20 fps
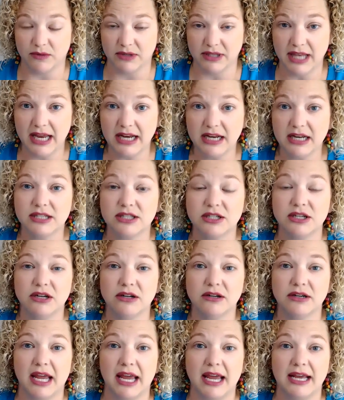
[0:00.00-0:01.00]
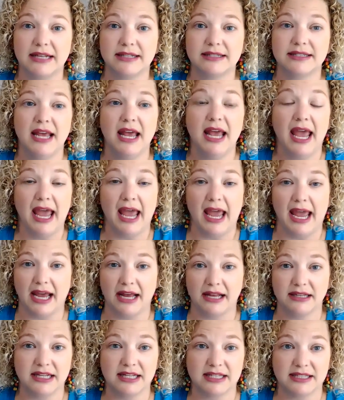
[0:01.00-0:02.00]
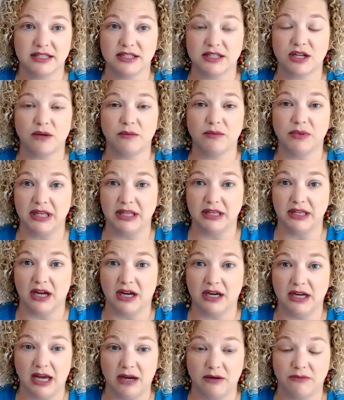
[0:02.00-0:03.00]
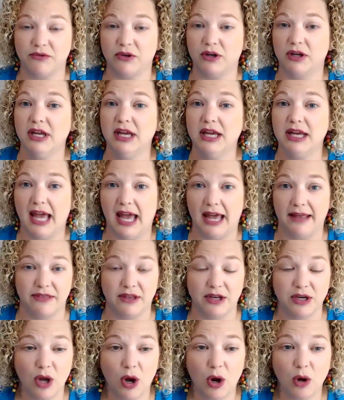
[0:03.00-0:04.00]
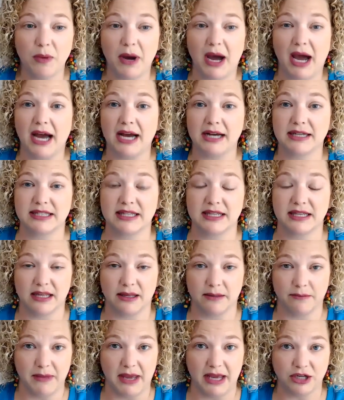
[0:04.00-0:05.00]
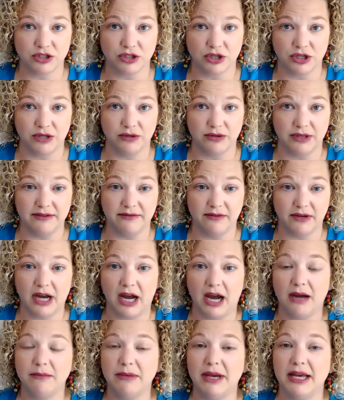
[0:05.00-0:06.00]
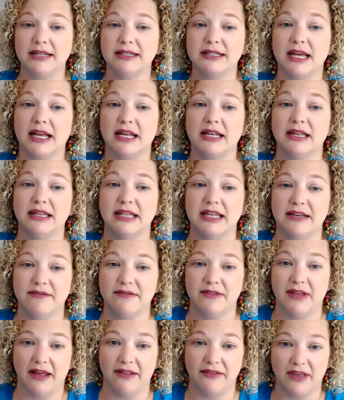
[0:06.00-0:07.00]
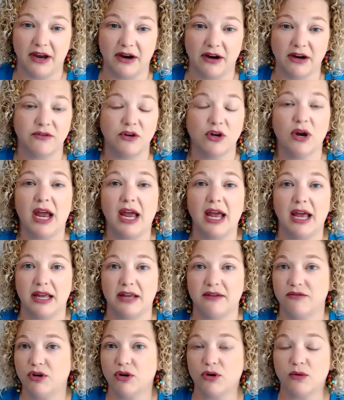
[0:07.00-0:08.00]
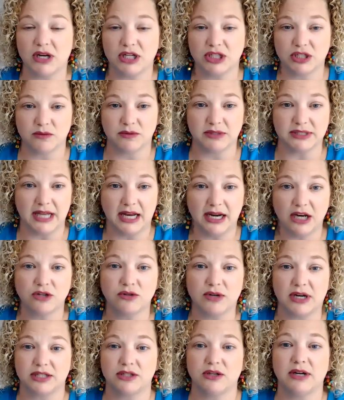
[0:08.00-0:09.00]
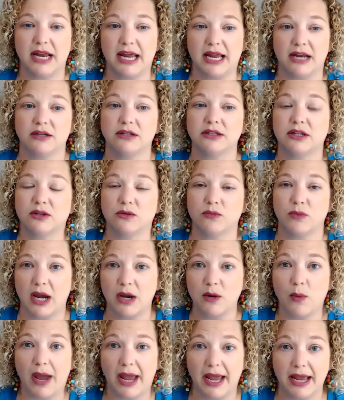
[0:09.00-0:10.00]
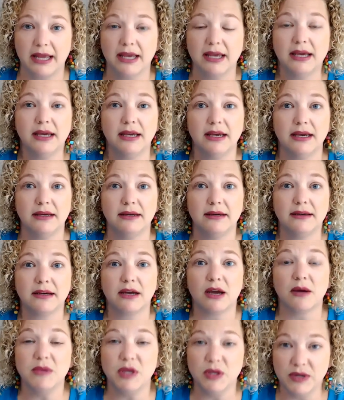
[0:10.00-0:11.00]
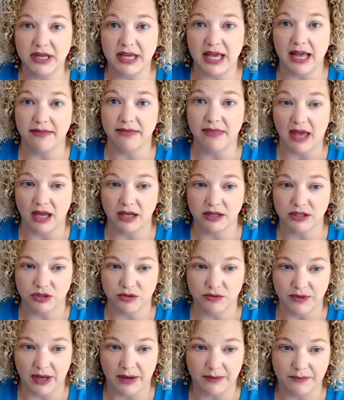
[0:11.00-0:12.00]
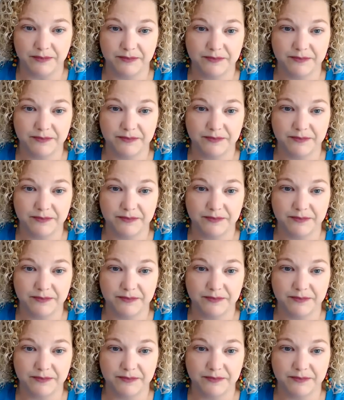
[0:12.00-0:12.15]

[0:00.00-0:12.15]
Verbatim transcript: related to your case, and this is completely unhelpful. Hit the no box, make sure you leave a comment and leave that there. If your if your question was not addressed or handled in the right way, communicate that to them